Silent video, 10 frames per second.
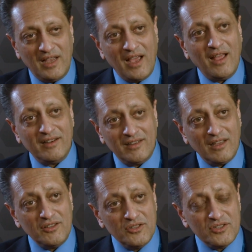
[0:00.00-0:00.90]
and
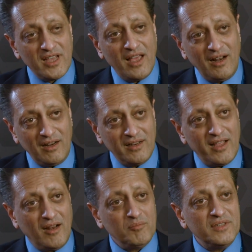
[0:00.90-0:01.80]
UCL
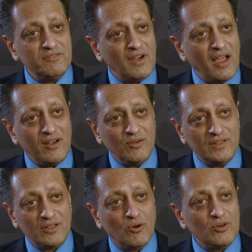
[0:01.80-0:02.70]
helped define over
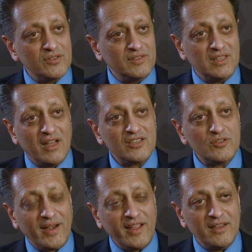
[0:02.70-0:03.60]
the course of these last
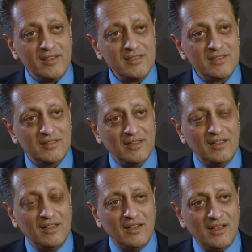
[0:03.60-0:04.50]
20 years,
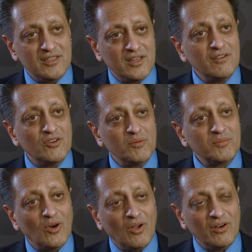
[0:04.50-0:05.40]
a syndrome
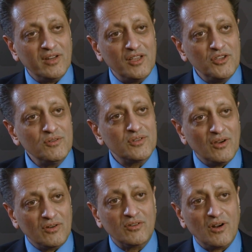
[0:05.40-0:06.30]
called acute
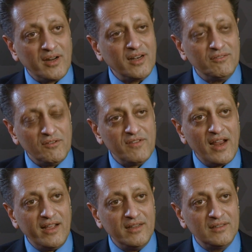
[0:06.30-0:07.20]
on chronic liver
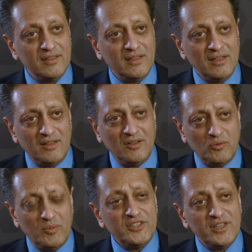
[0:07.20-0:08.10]
failure,
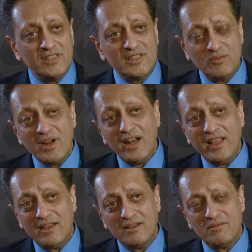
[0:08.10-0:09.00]
which is
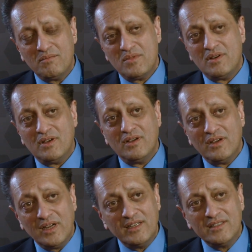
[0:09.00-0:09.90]
really
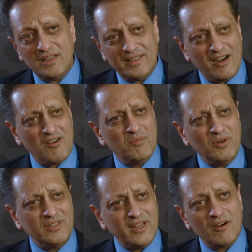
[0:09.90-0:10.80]
it is a
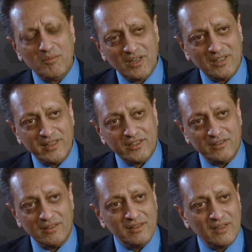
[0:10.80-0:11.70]
terrible, terrible
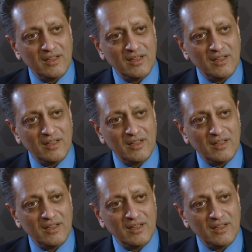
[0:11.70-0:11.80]
condition